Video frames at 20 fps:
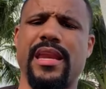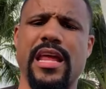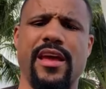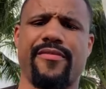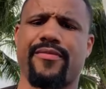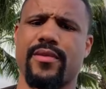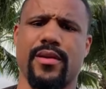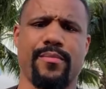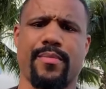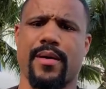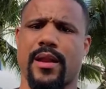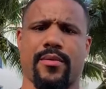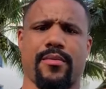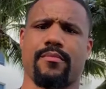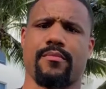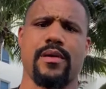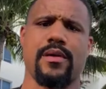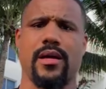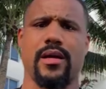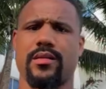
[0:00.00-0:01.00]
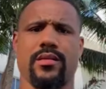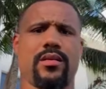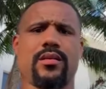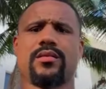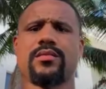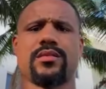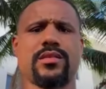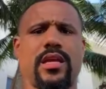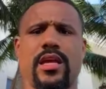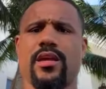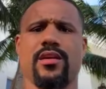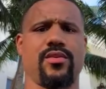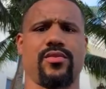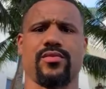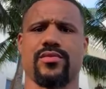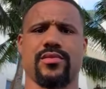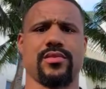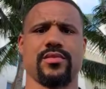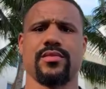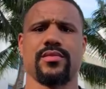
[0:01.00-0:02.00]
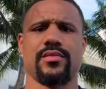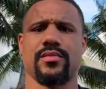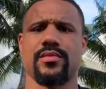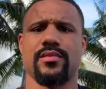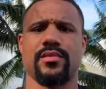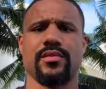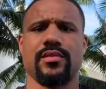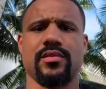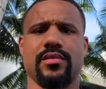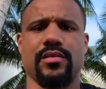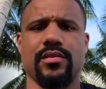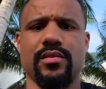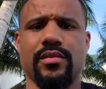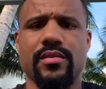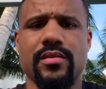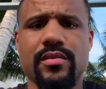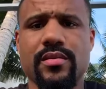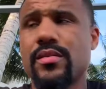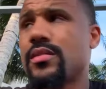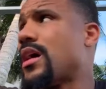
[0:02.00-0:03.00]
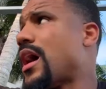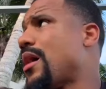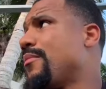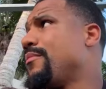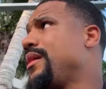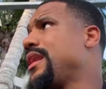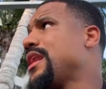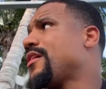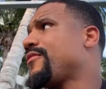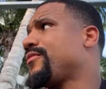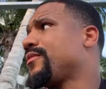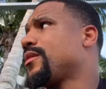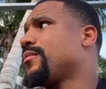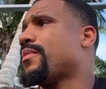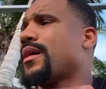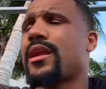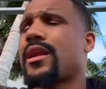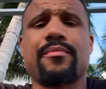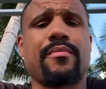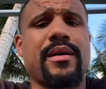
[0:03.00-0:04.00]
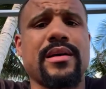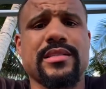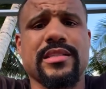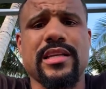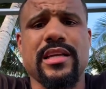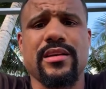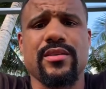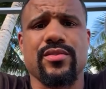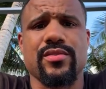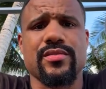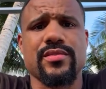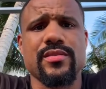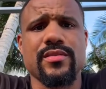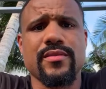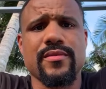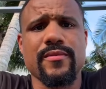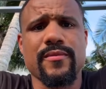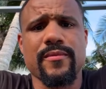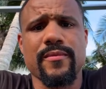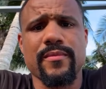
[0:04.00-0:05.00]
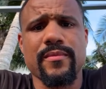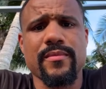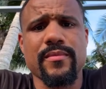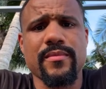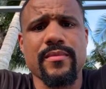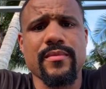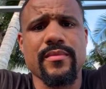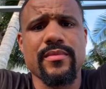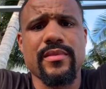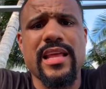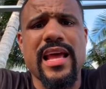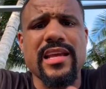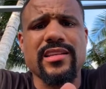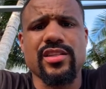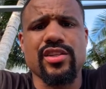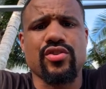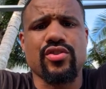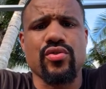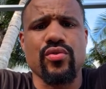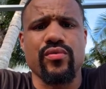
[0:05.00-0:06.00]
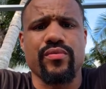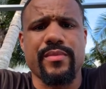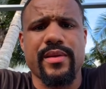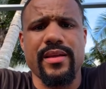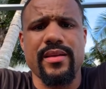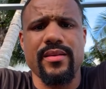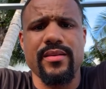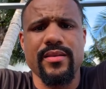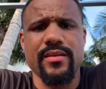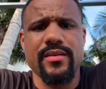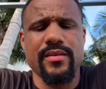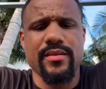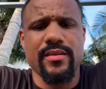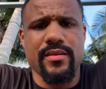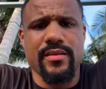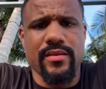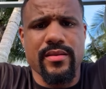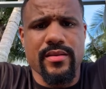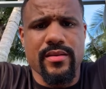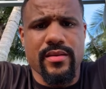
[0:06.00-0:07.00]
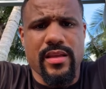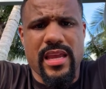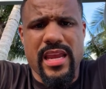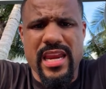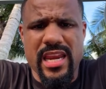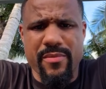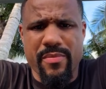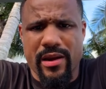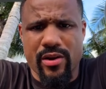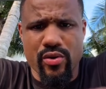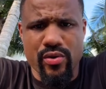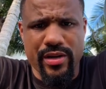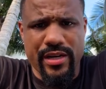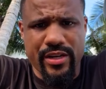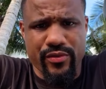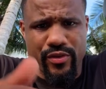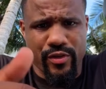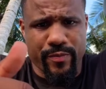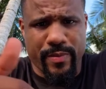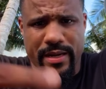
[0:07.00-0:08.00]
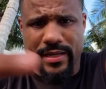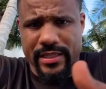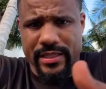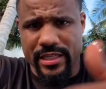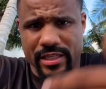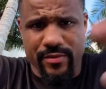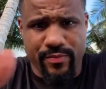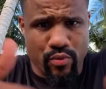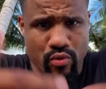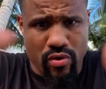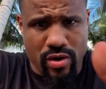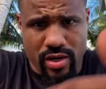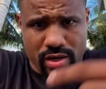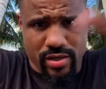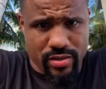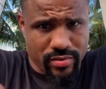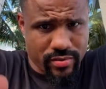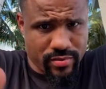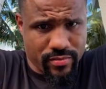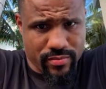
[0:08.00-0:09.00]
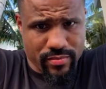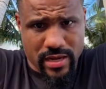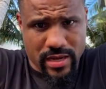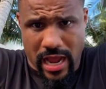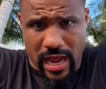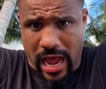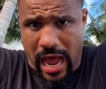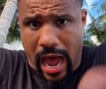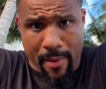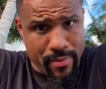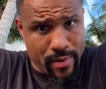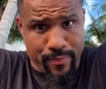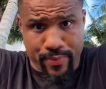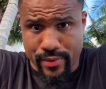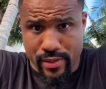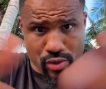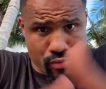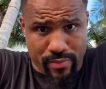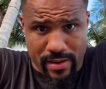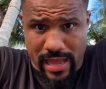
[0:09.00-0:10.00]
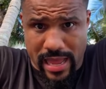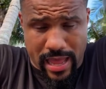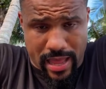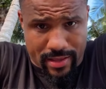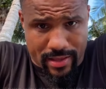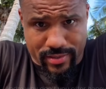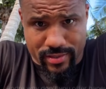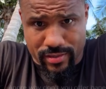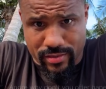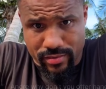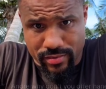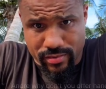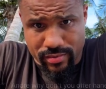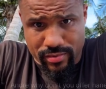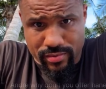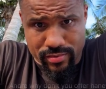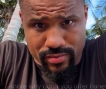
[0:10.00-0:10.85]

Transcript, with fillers: mean that from the bottom of my skills. I mean that from the bottom of my skills. That's the truth, man. Anybody who disrespect this sport, I'm gonna put on blast